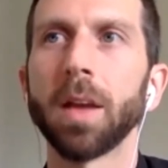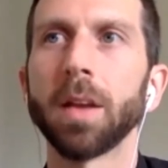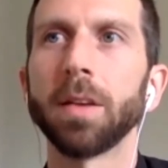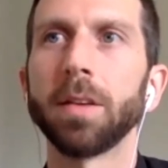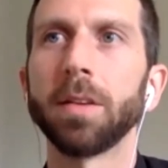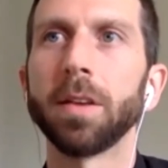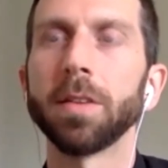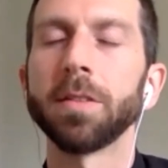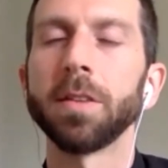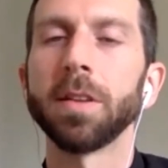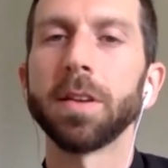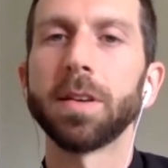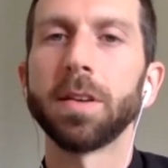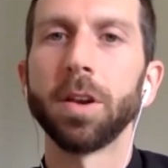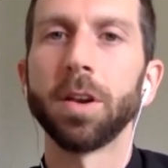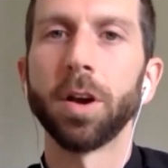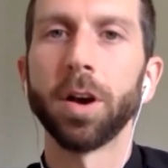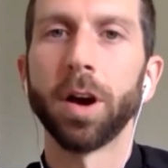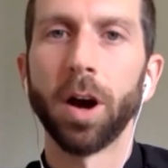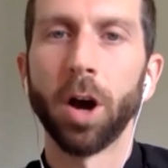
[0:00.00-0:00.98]

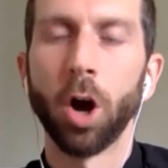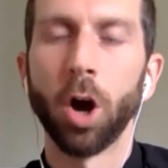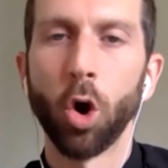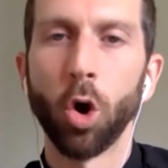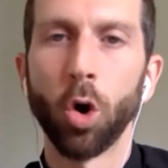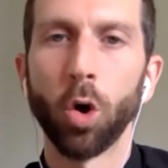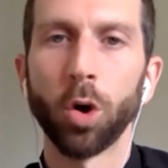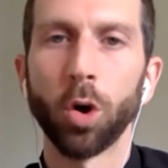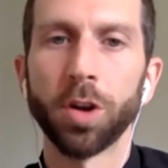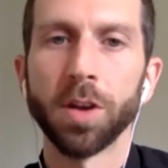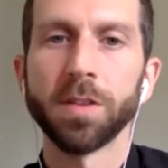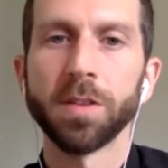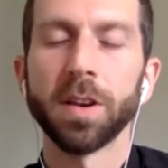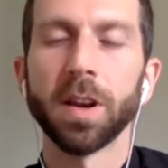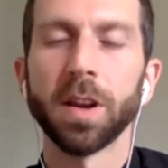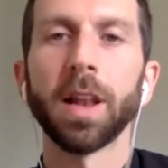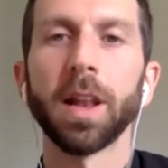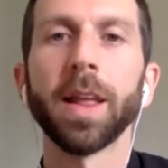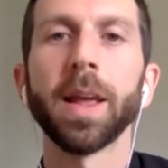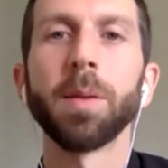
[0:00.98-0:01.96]

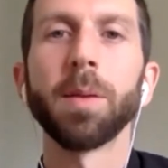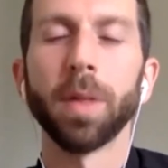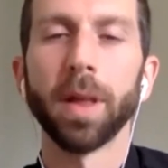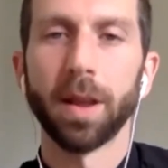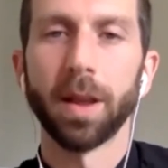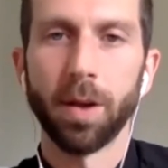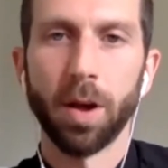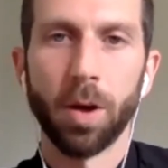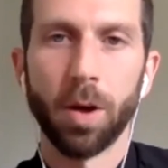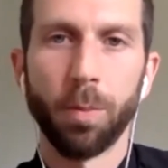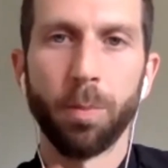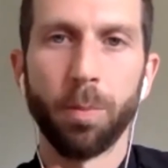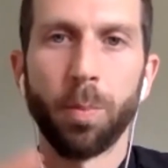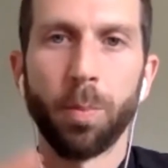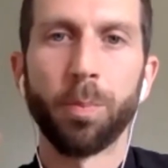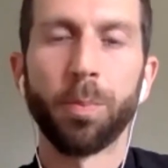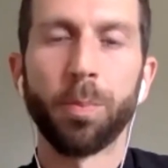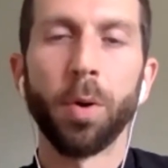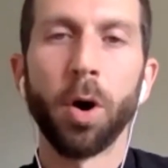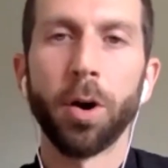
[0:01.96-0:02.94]
Doesn't claim like a
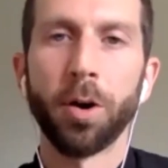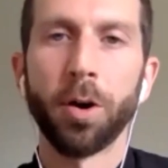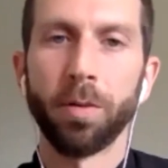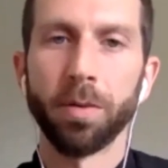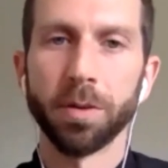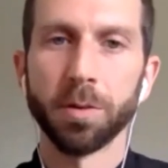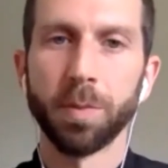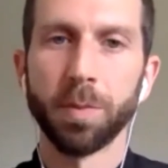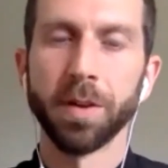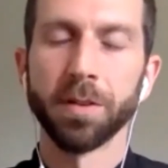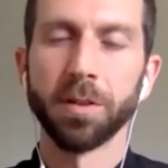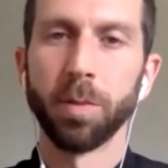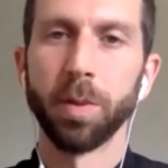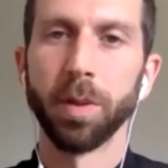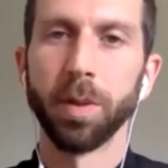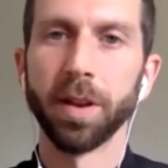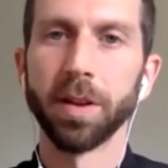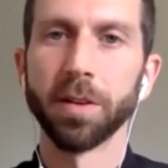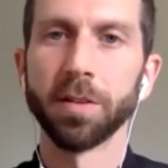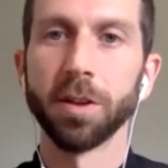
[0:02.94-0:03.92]
broader responsibility.